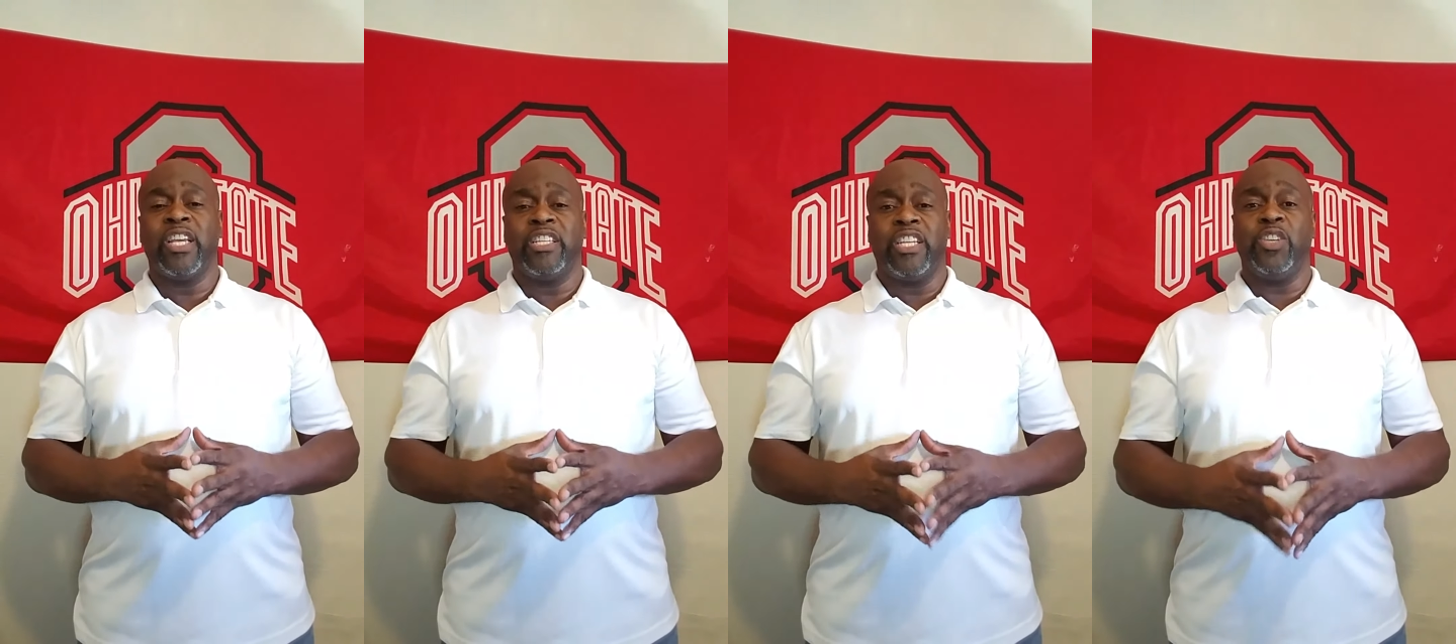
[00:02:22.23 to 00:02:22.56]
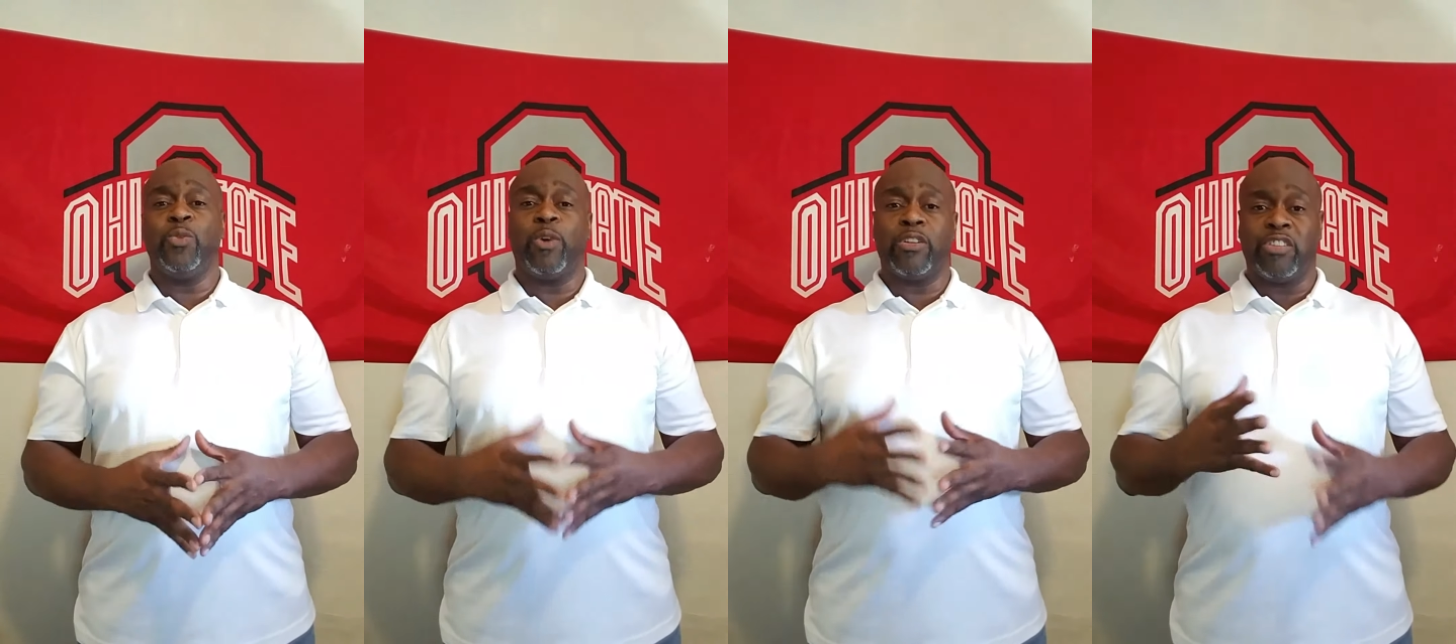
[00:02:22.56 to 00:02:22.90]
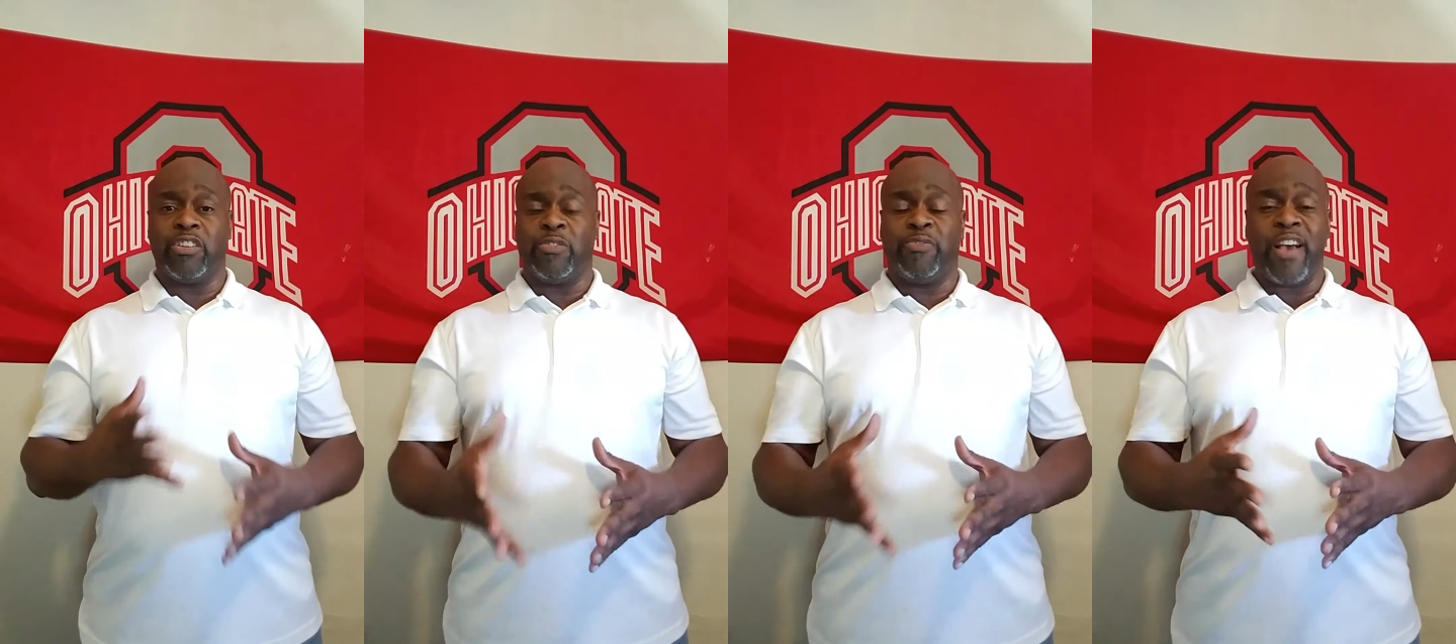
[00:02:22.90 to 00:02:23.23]
then you want to
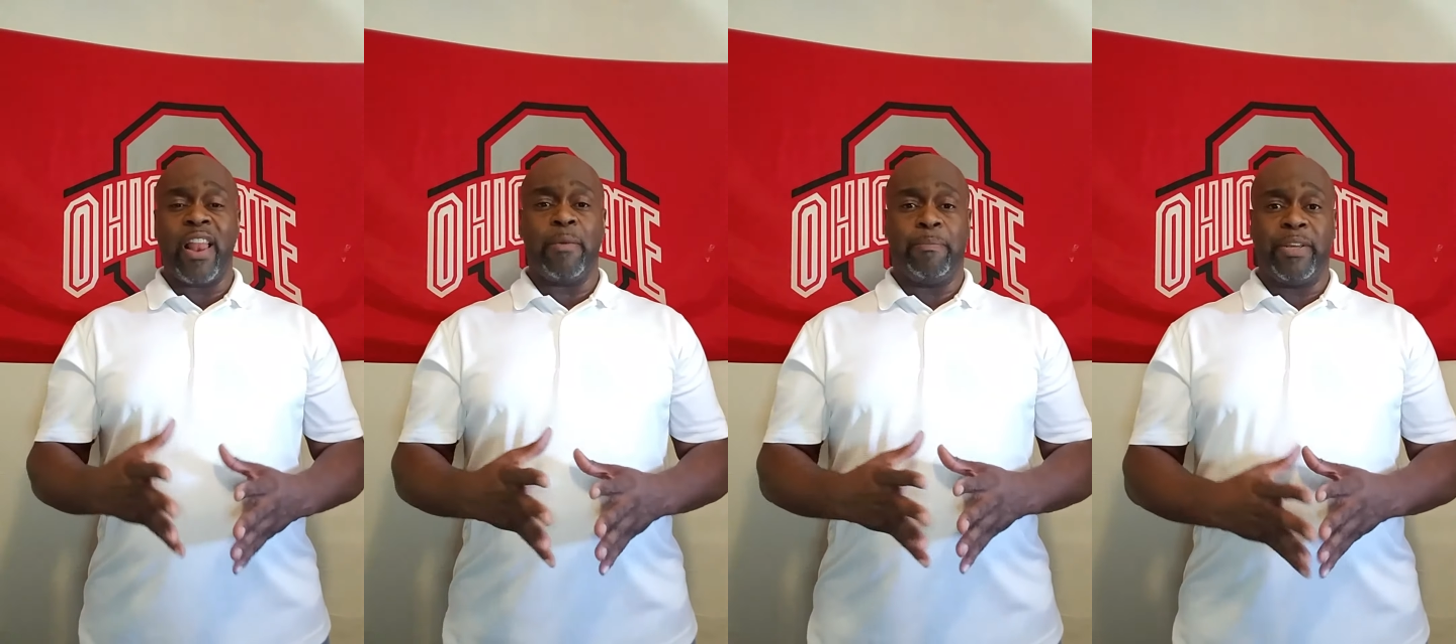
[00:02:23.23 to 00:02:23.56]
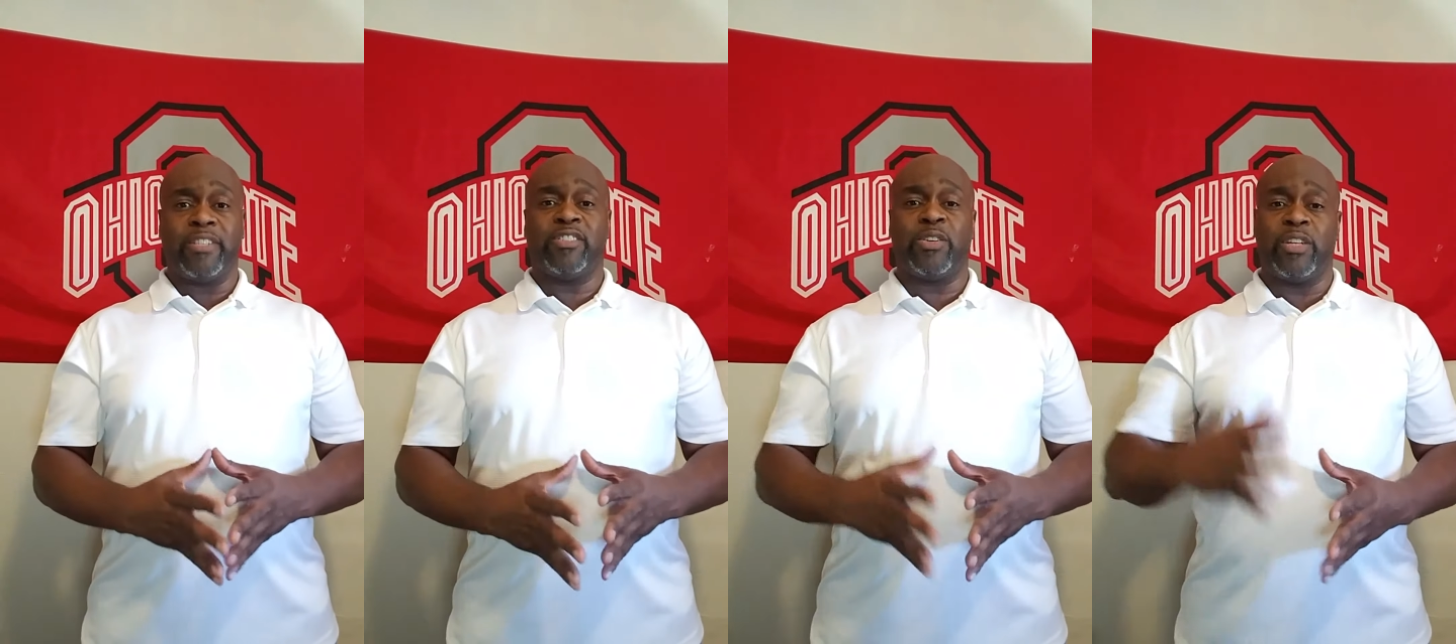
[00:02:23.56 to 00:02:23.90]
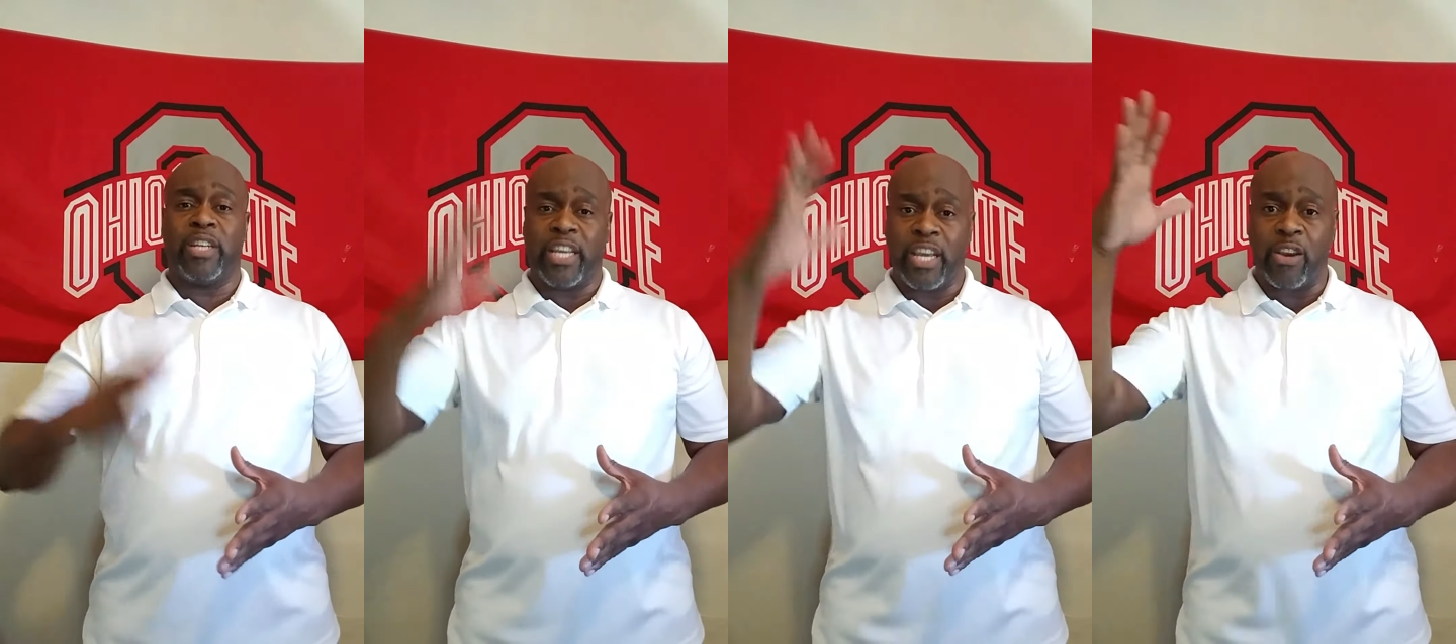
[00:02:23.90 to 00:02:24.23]
develop it so that
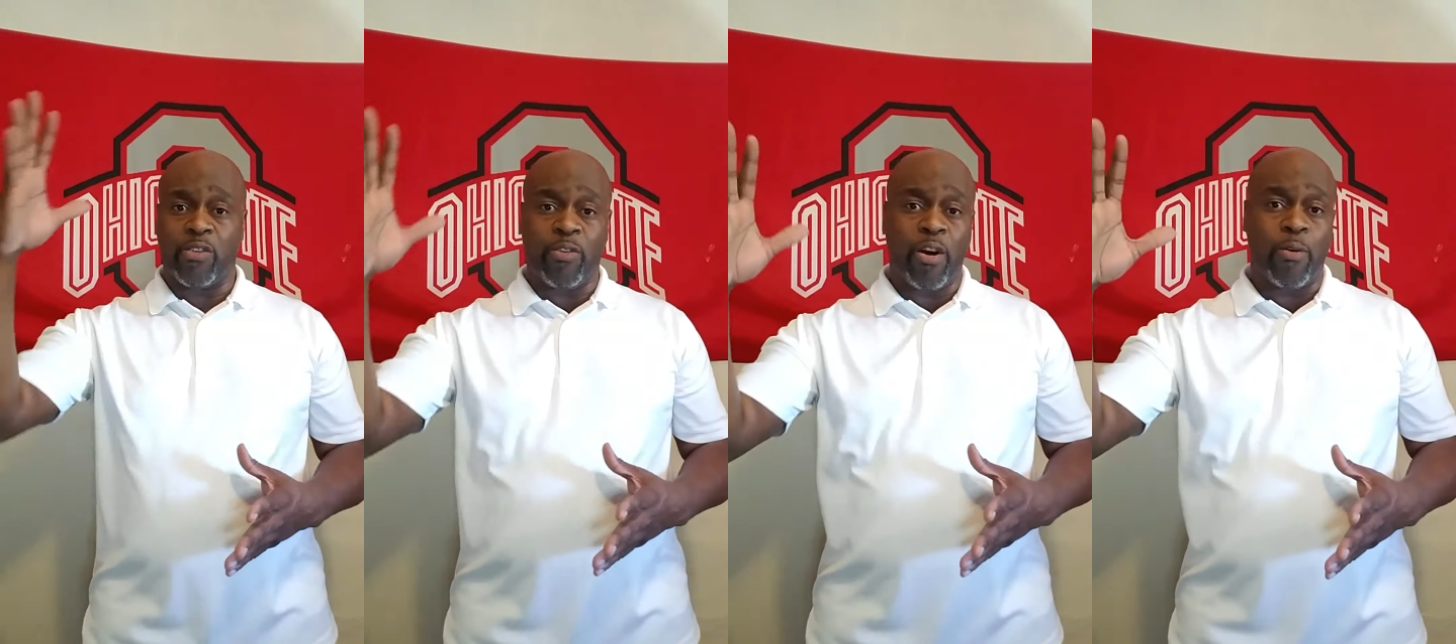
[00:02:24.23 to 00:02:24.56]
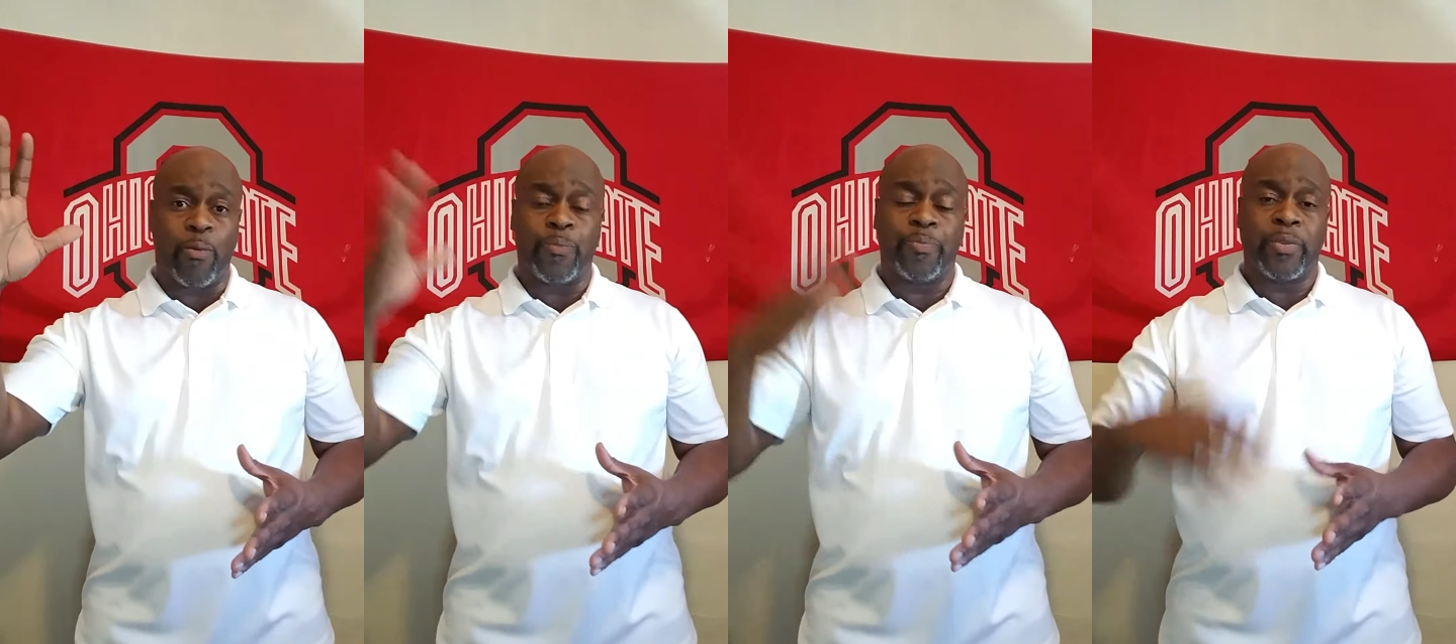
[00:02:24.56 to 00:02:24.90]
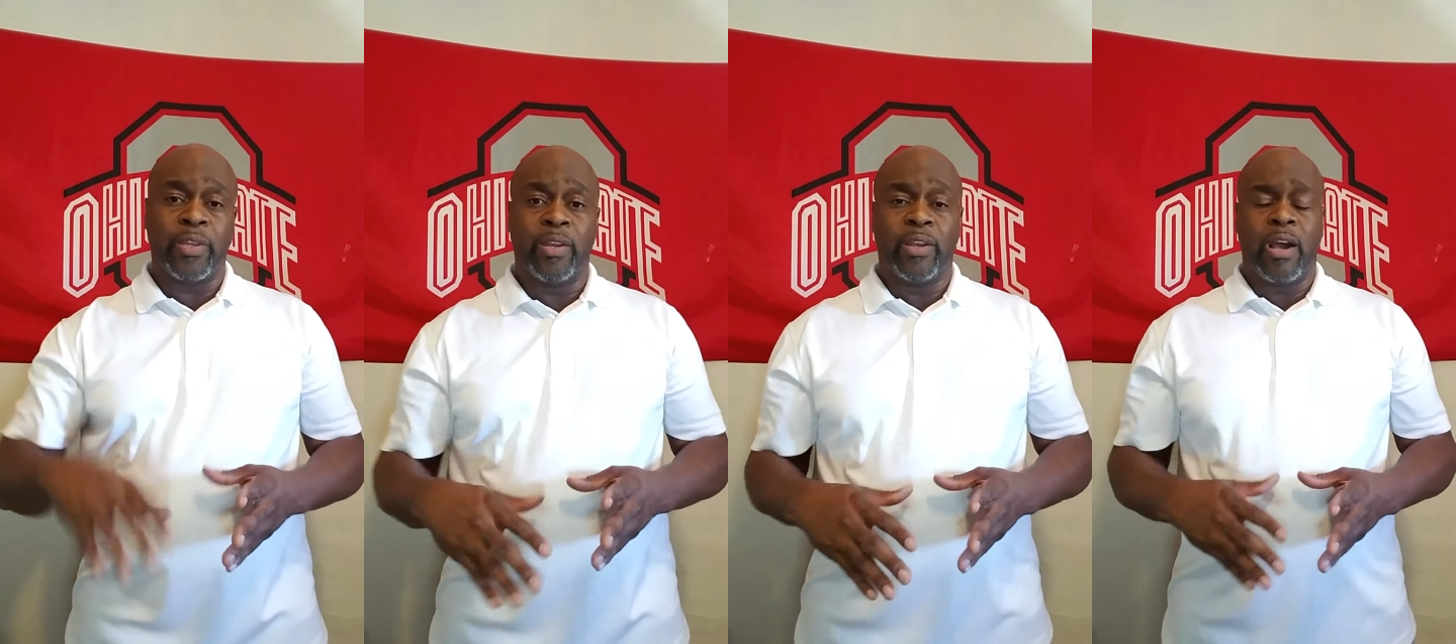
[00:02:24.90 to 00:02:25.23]
it can grow.
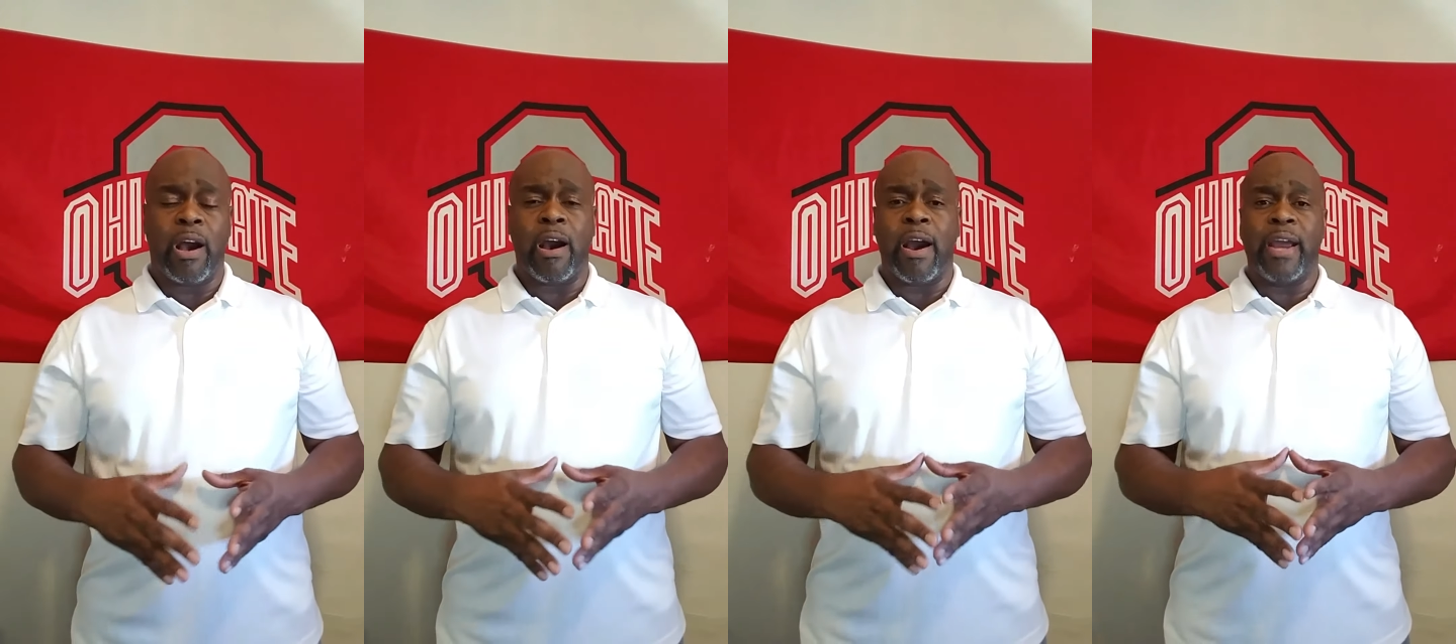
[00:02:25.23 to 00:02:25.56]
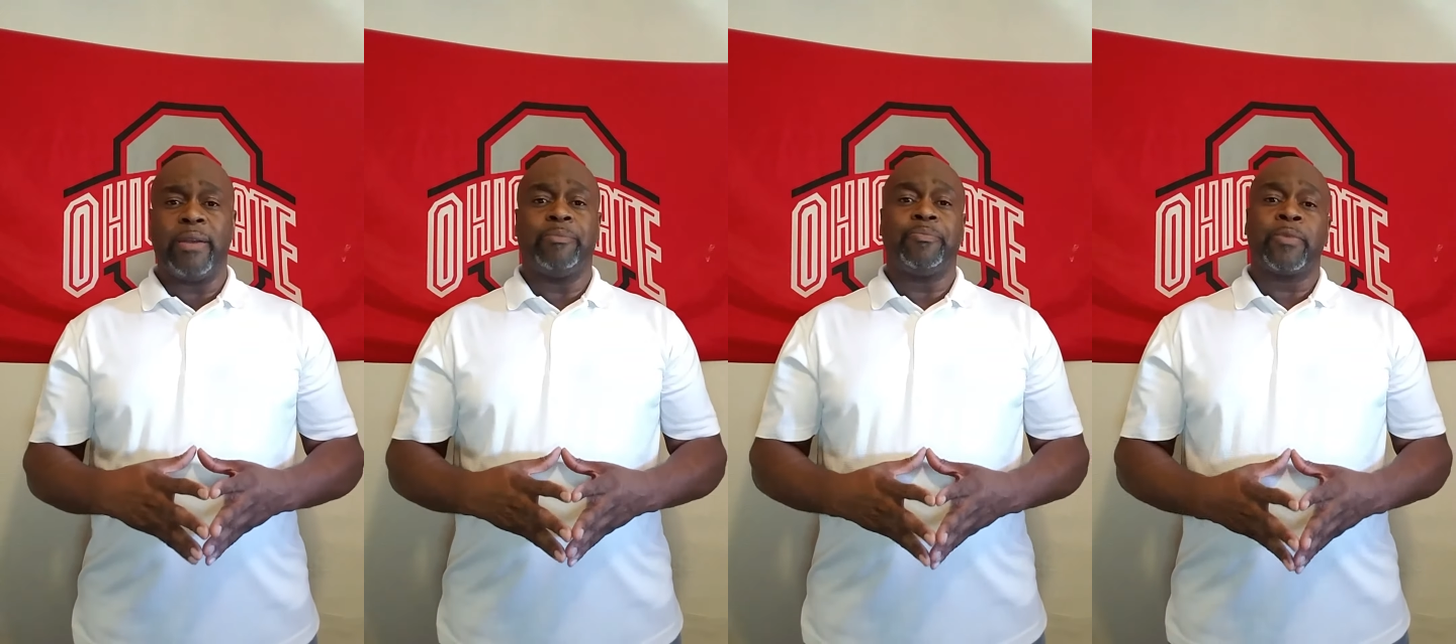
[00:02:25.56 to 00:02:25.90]
All right?